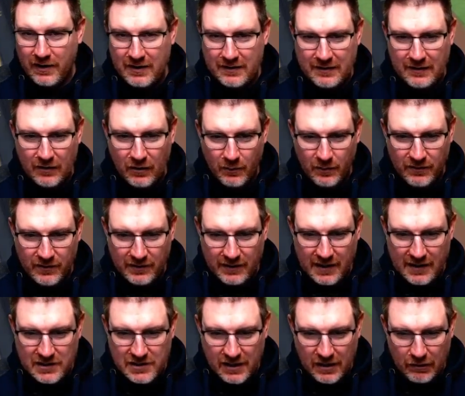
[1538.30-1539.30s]
can deal with the
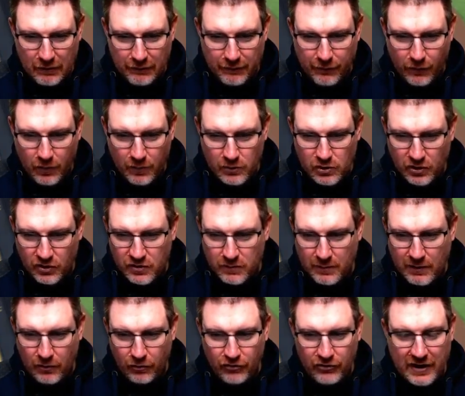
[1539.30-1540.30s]
DJ on form. Josh
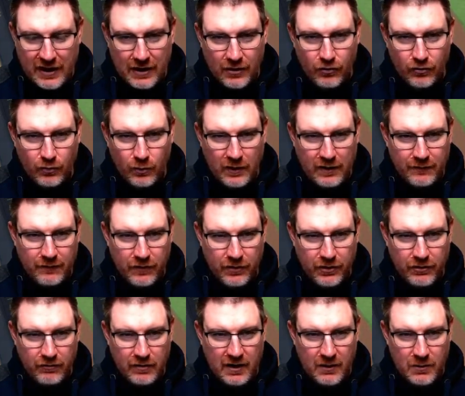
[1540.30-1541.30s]
Mills now, who's one for
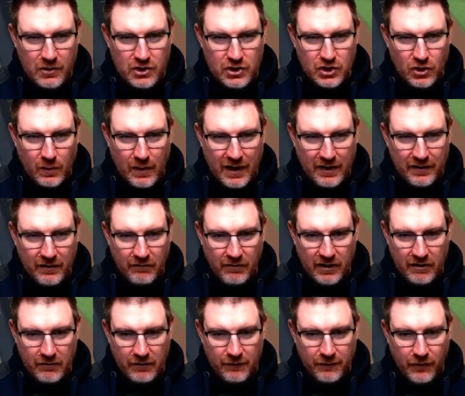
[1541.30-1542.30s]
three with two out and the
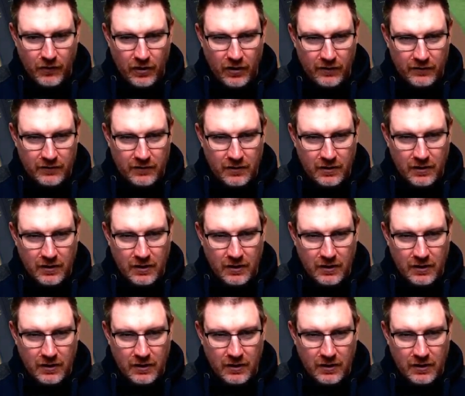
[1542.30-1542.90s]
runner at first.